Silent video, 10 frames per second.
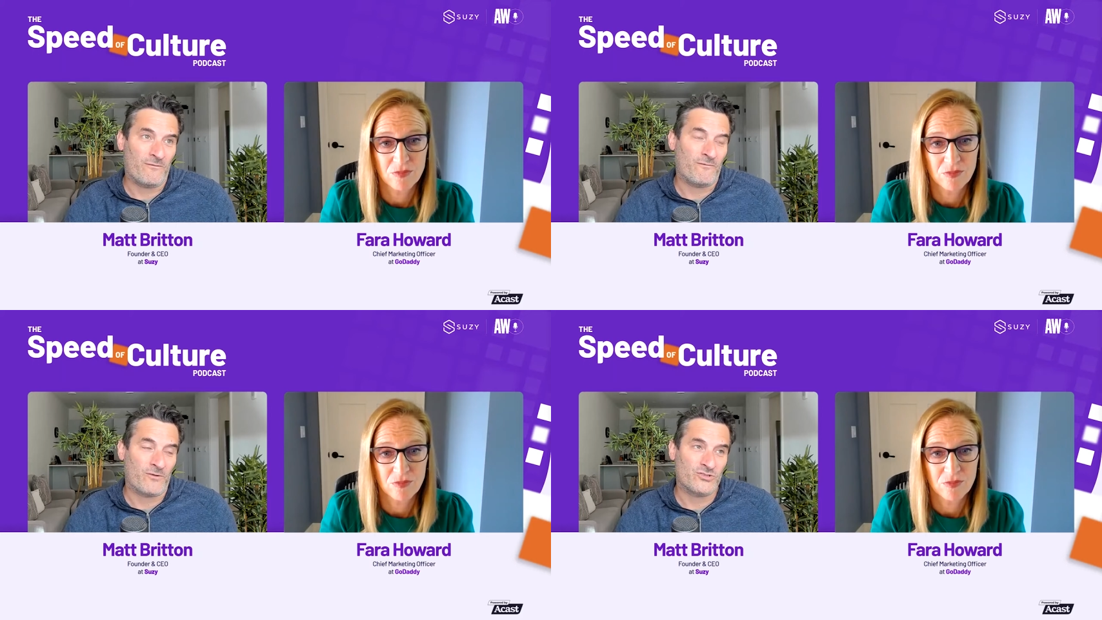
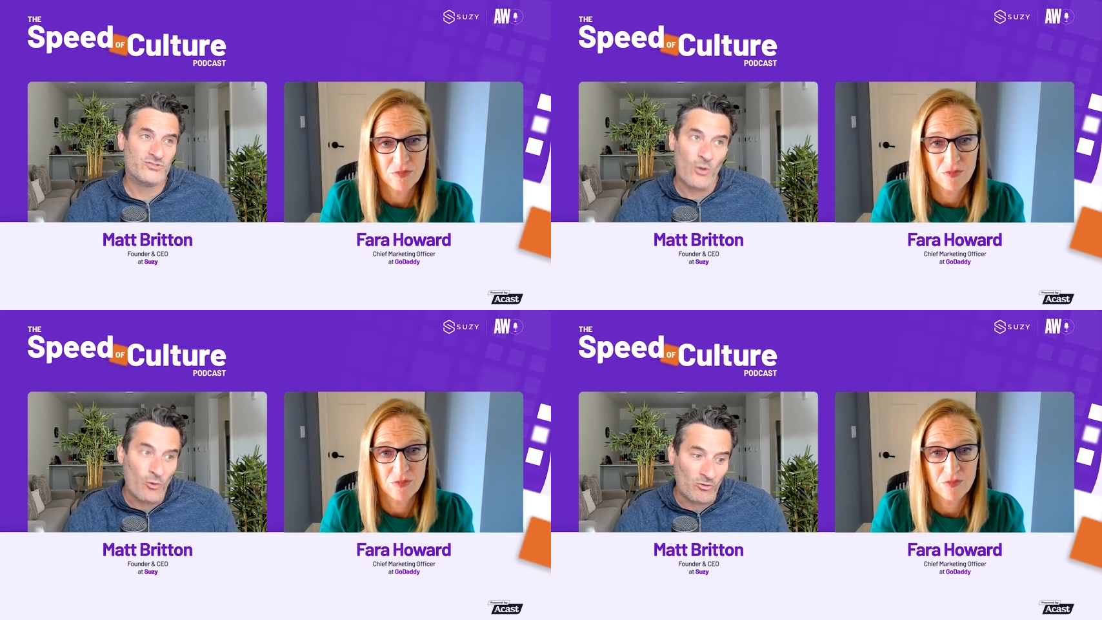Speaker 1: for
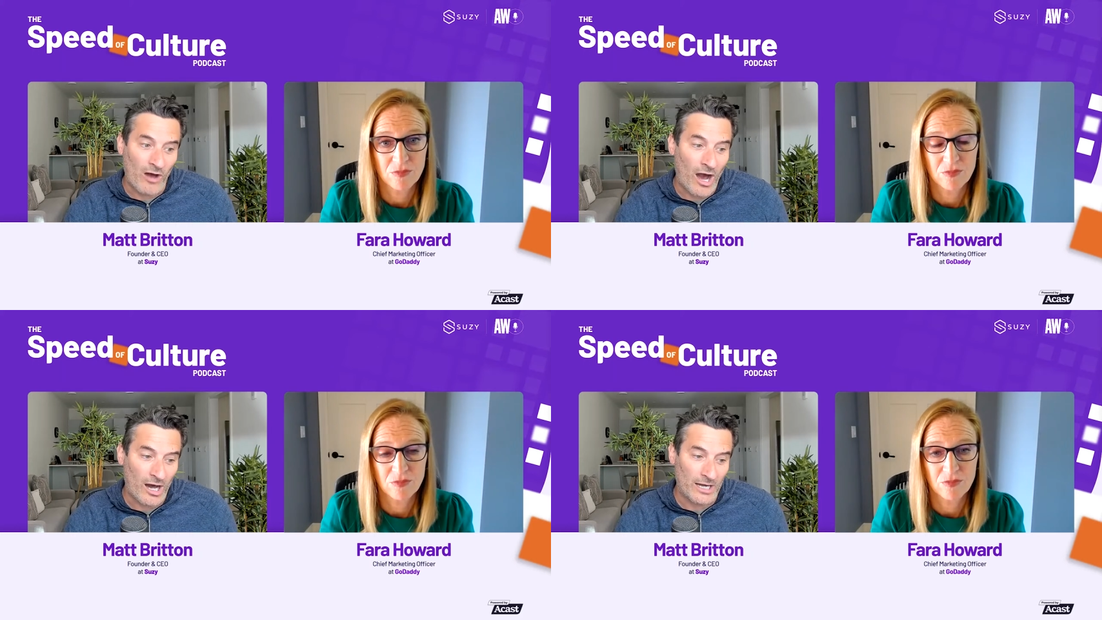so
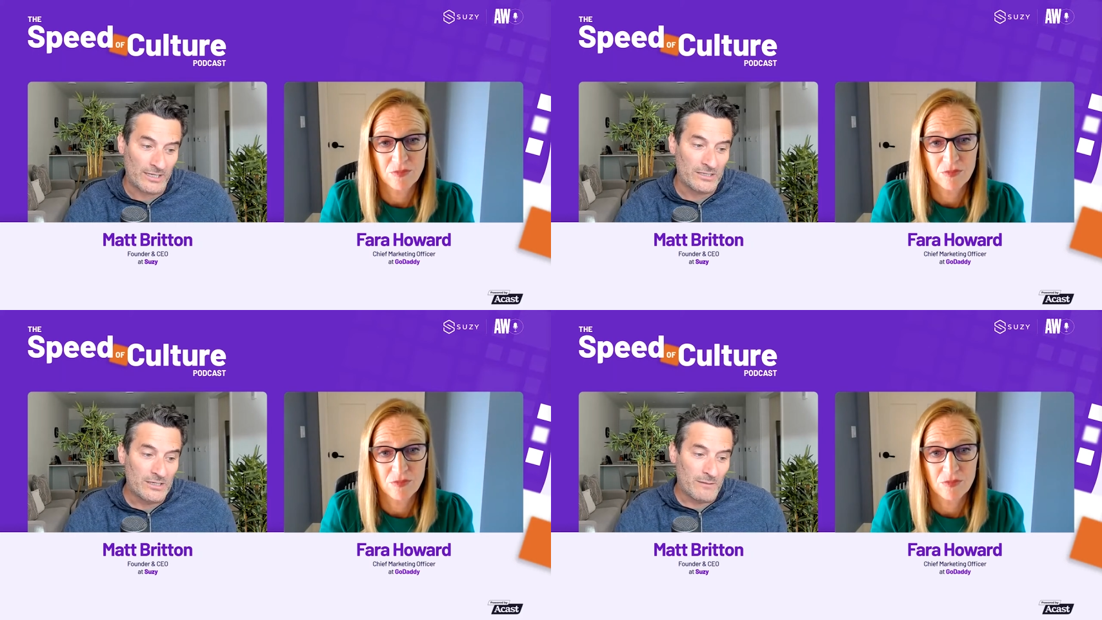
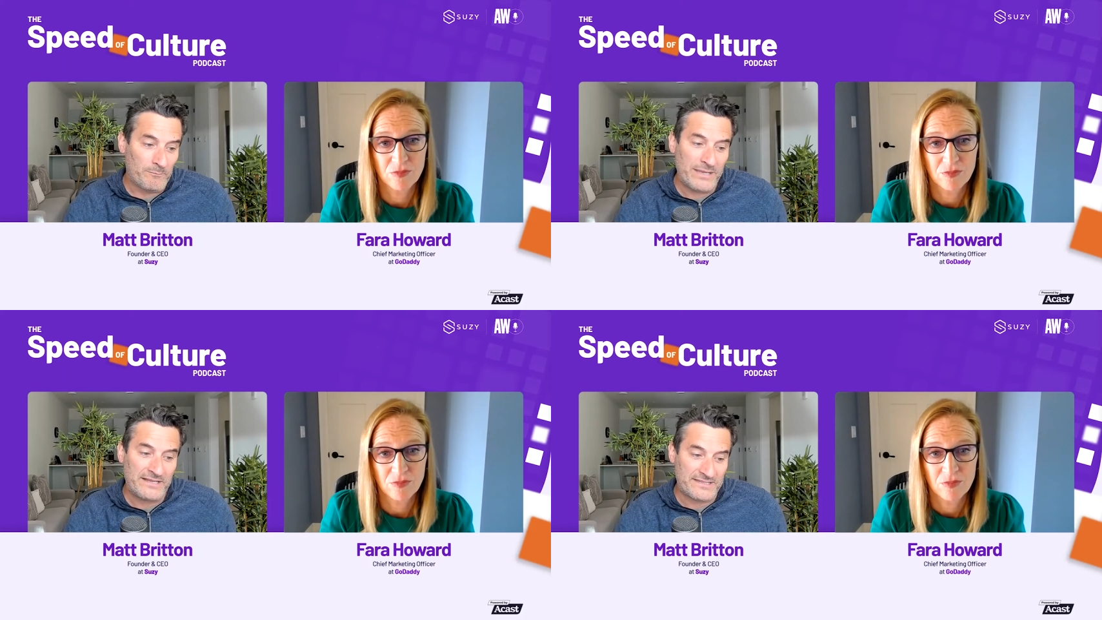long
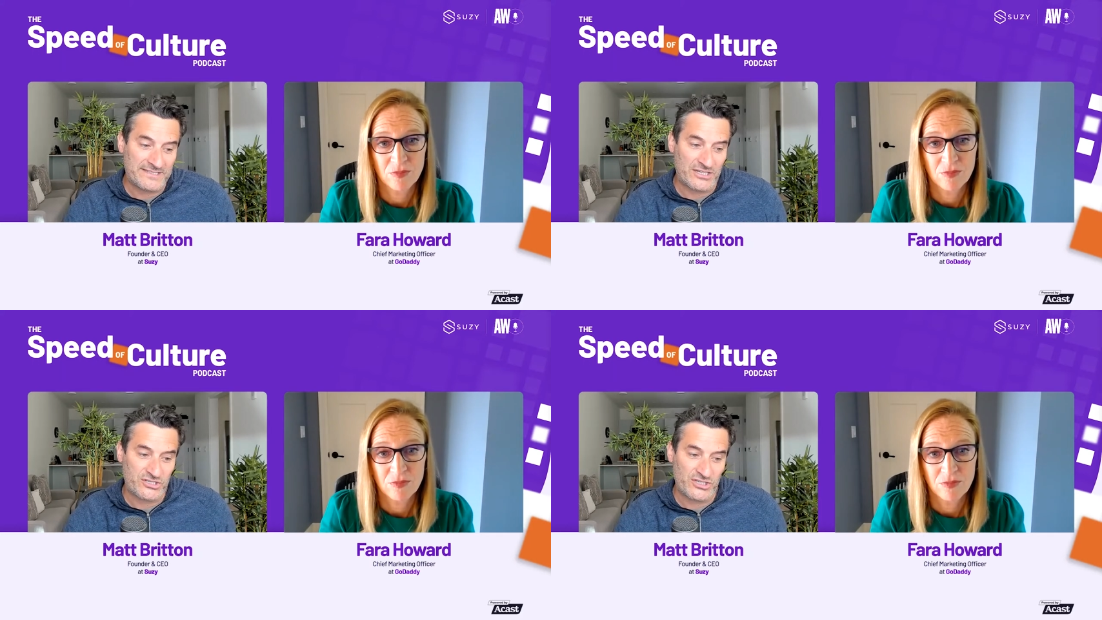big
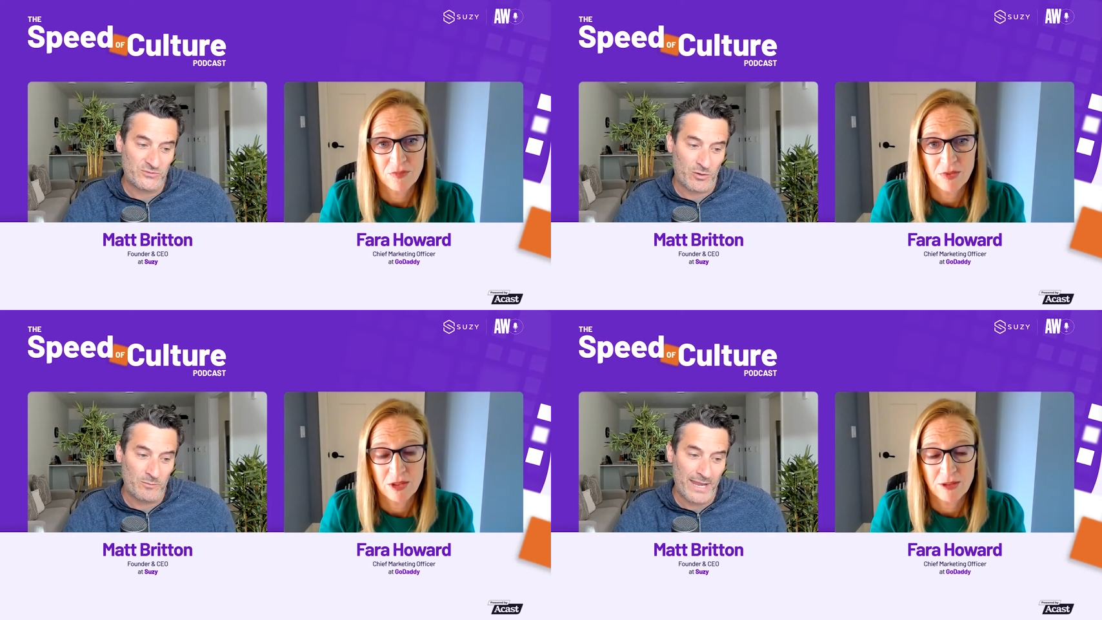decisions
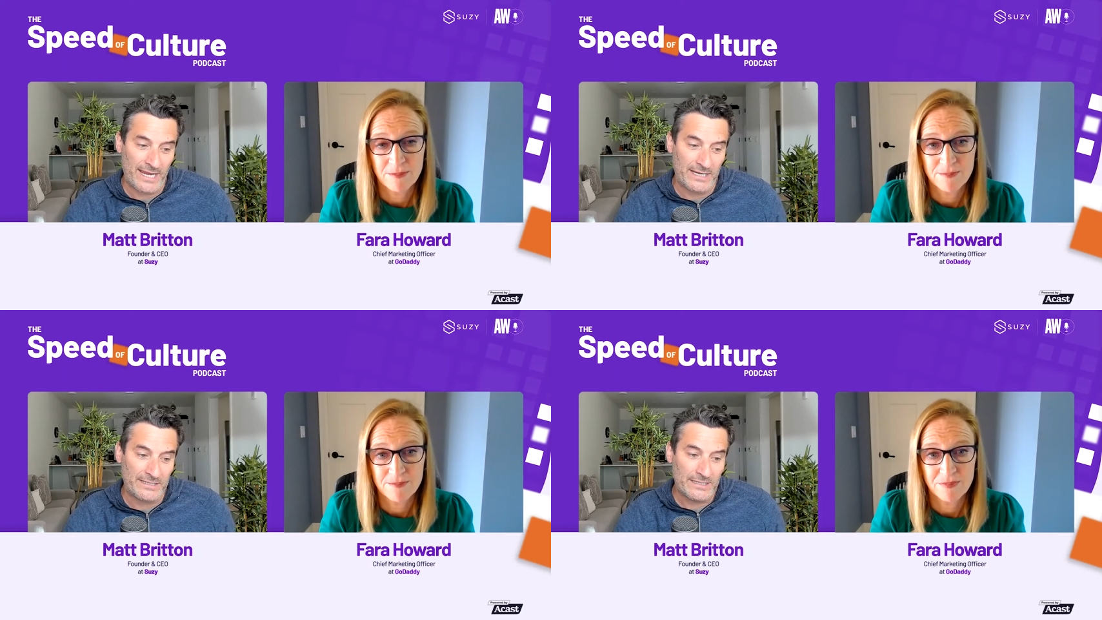were
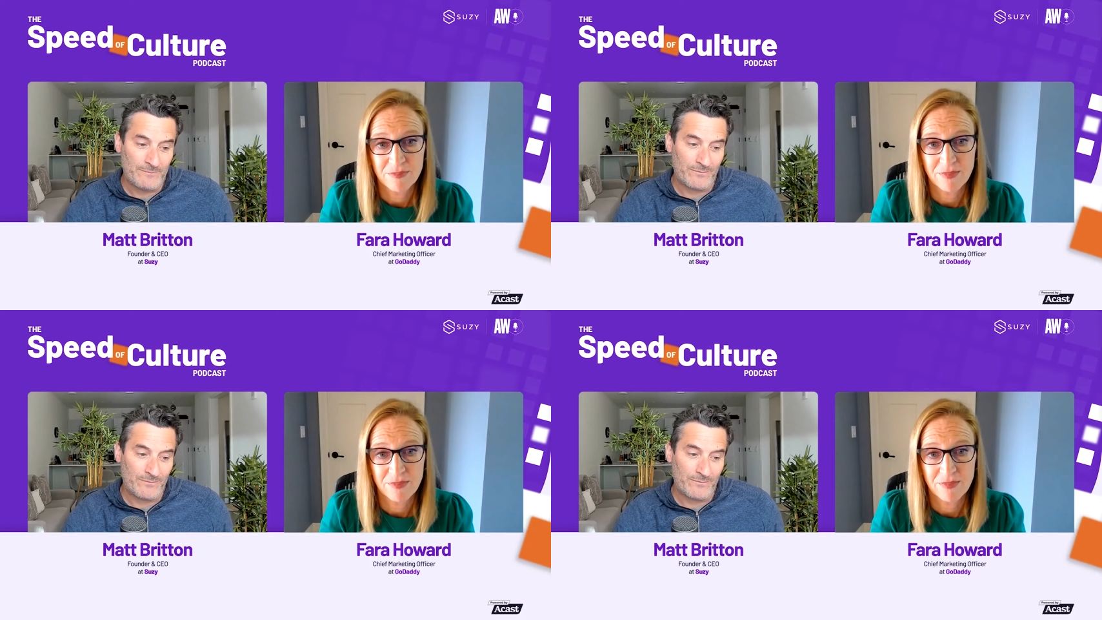made